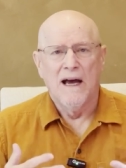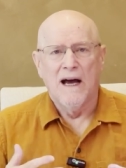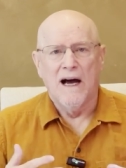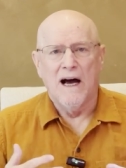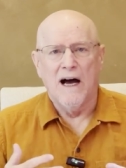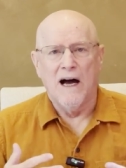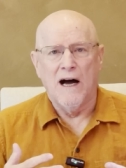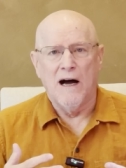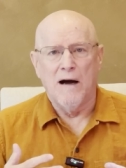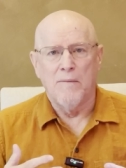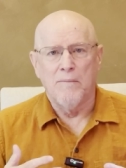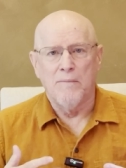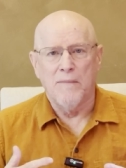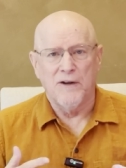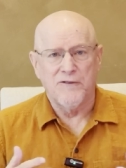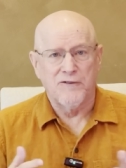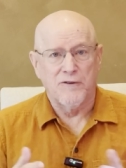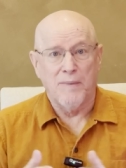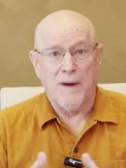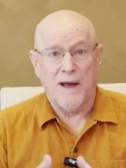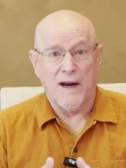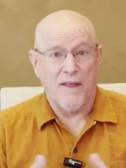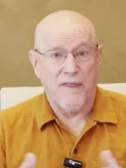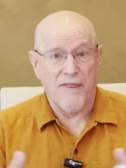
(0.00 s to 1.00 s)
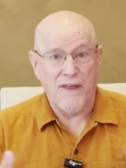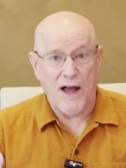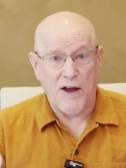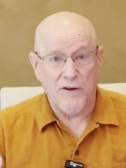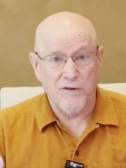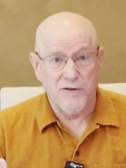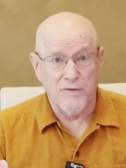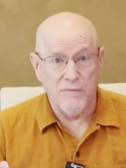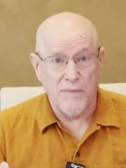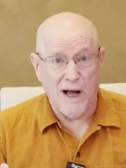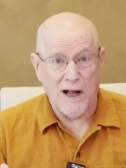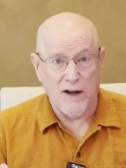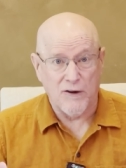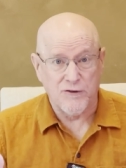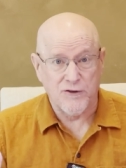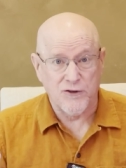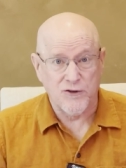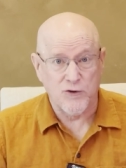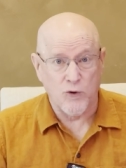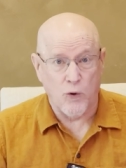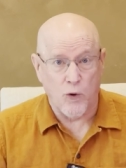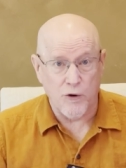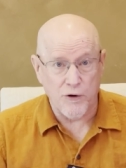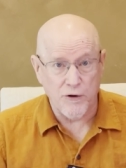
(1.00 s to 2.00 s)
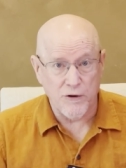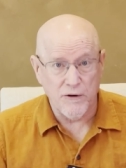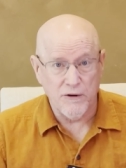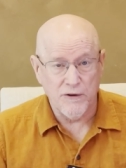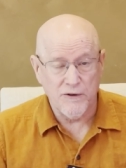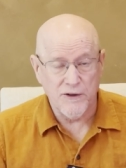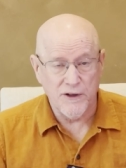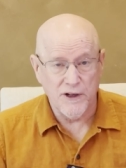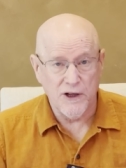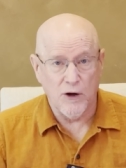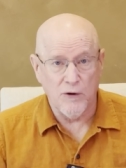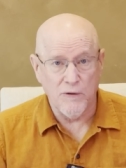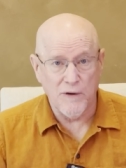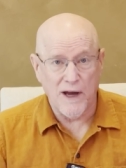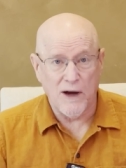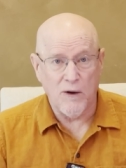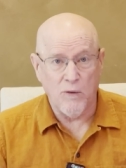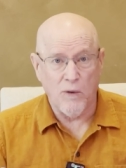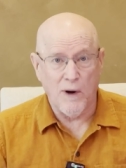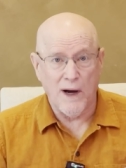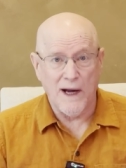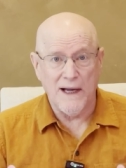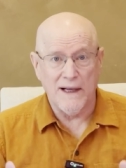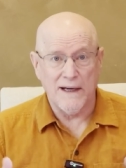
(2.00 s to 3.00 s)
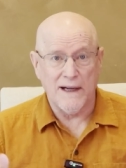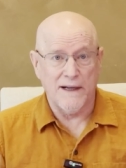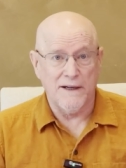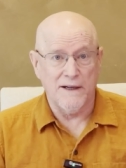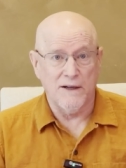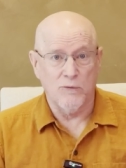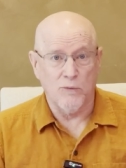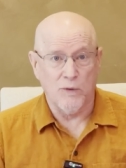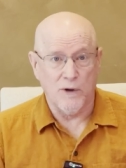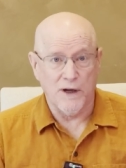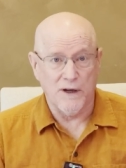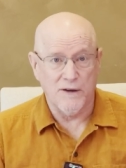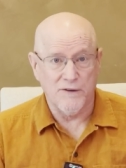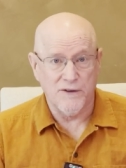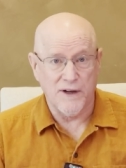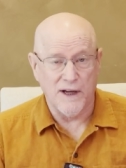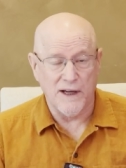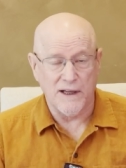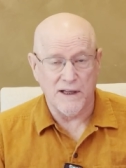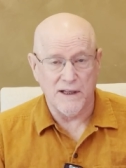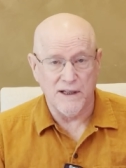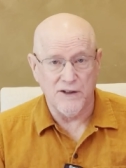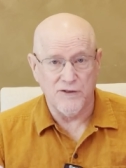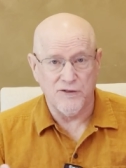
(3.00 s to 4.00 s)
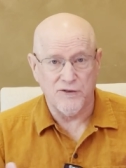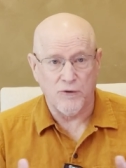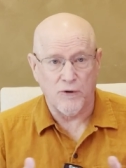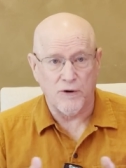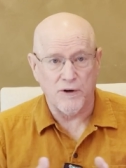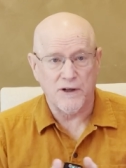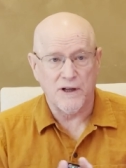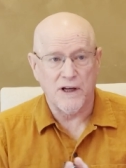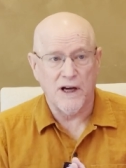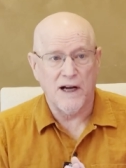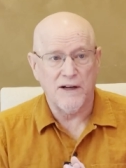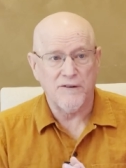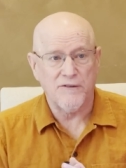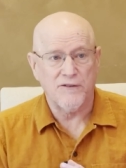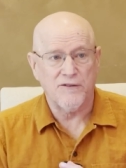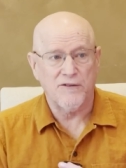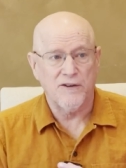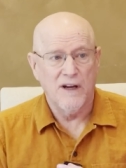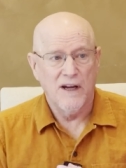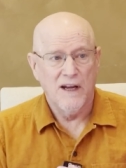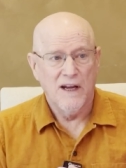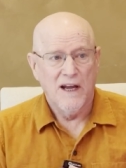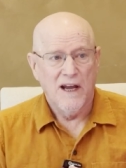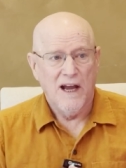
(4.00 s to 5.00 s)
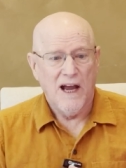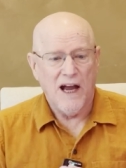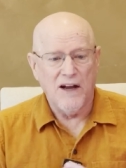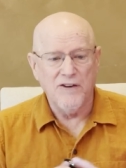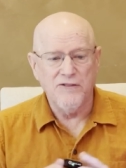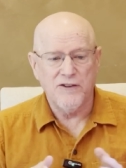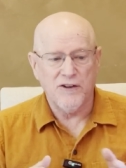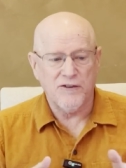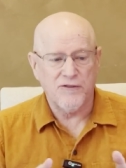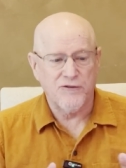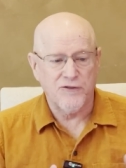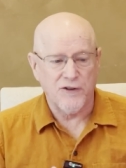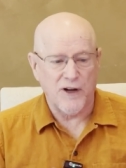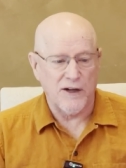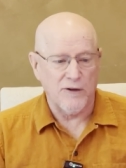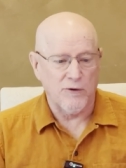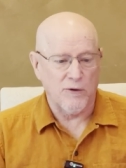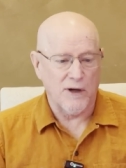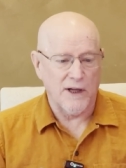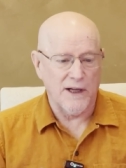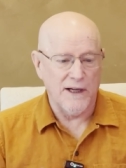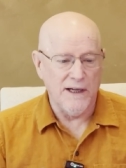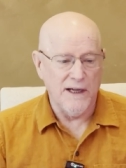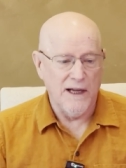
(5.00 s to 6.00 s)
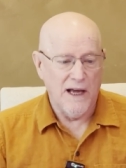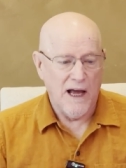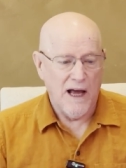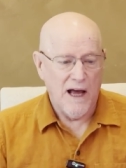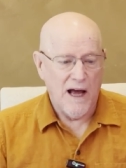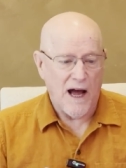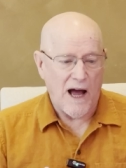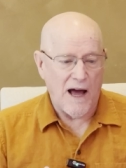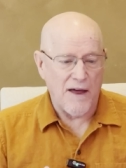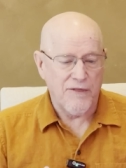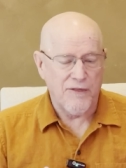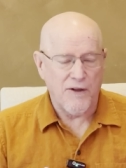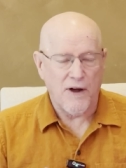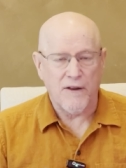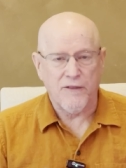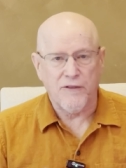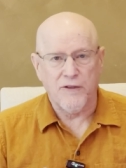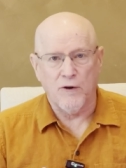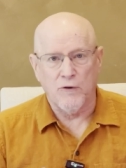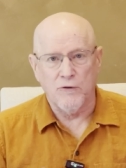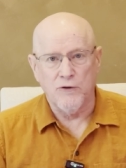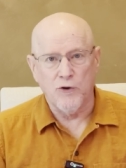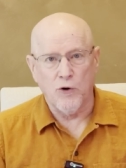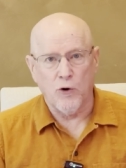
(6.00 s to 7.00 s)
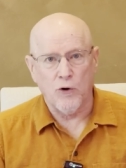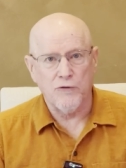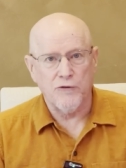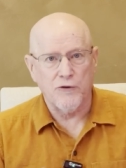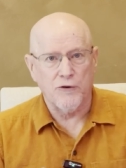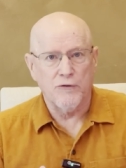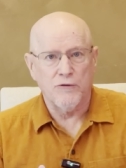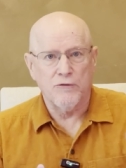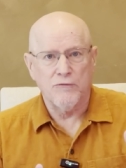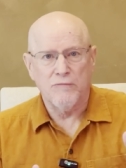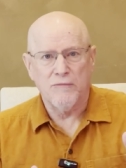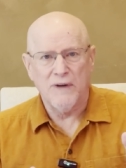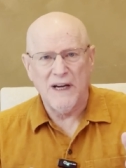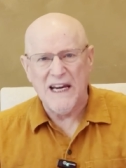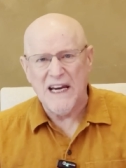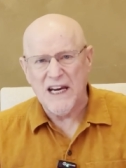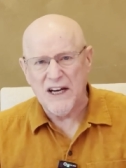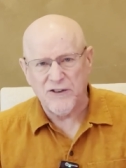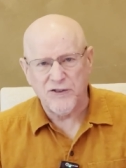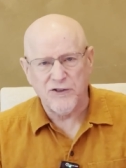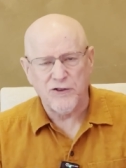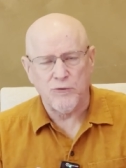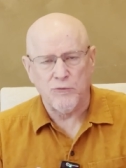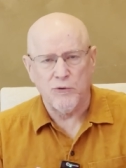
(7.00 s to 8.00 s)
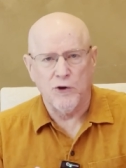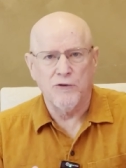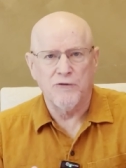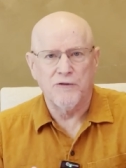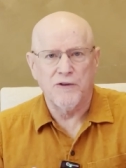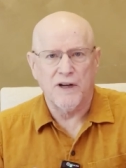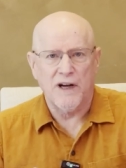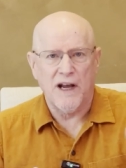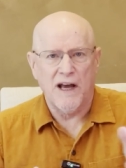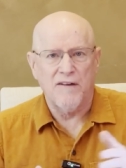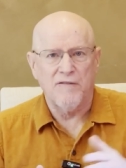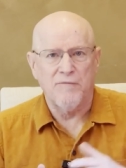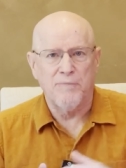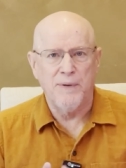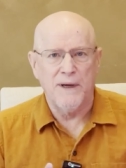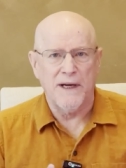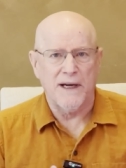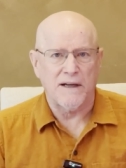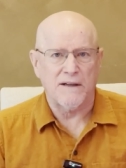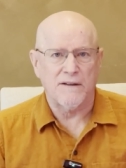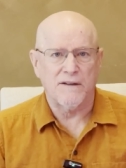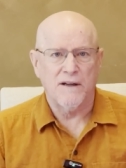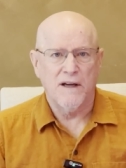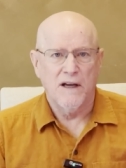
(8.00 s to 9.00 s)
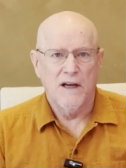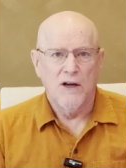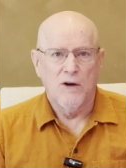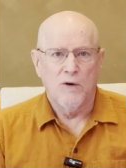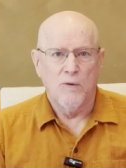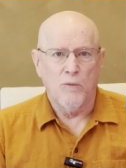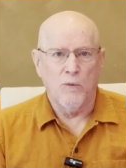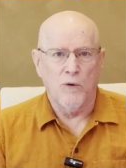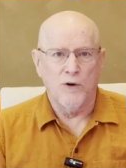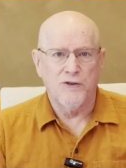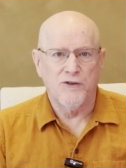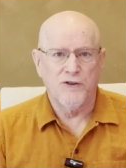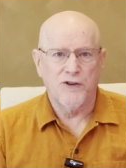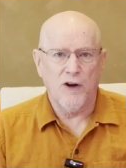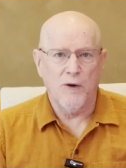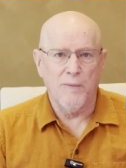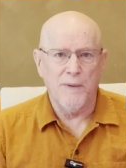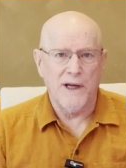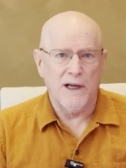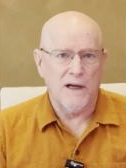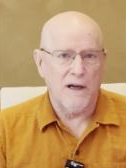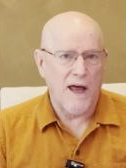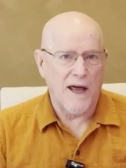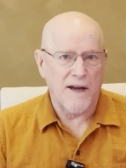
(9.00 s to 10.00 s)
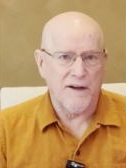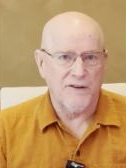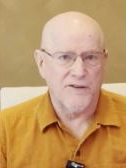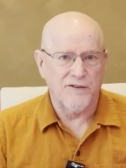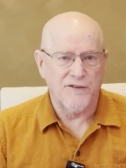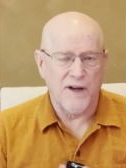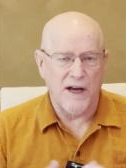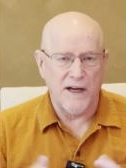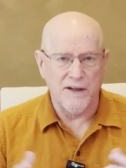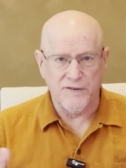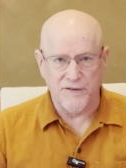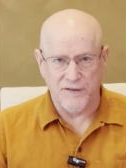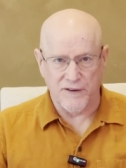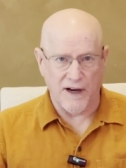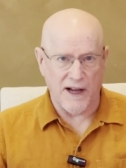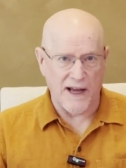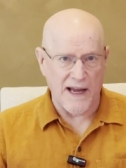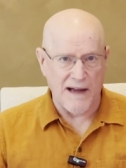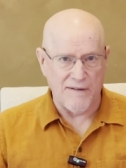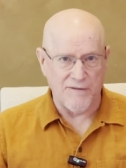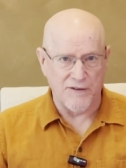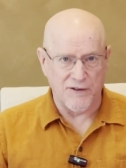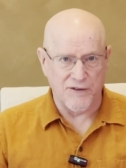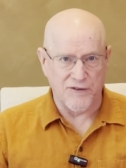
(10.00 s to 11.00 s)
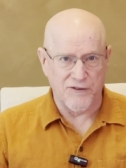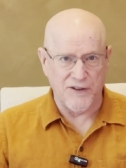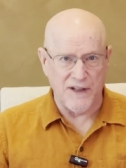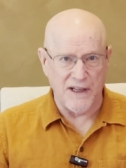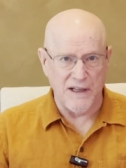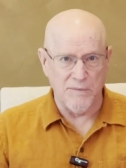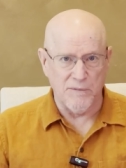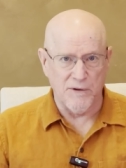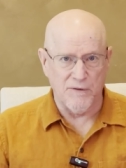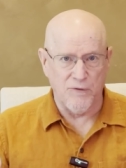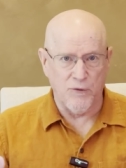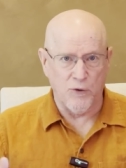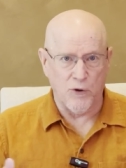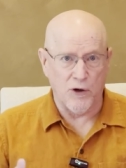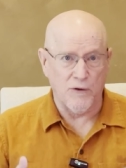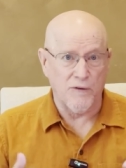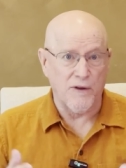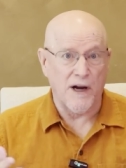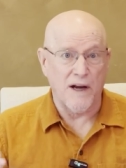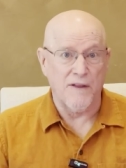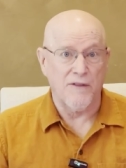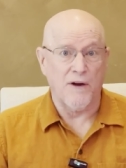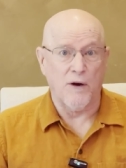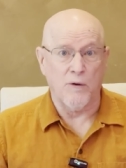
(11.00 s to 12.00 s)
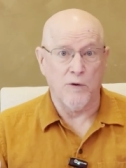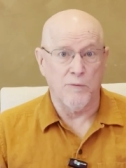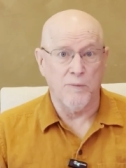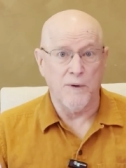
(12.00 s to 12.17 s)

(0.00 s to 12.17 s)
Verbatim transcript: Um, it's about a thousand miles shorter to go that way, and I didn't want to take any shortcuts. And just generally, I thought the northern ish route that I've picked would show me a lot of sights that I haven't seen before that I thought would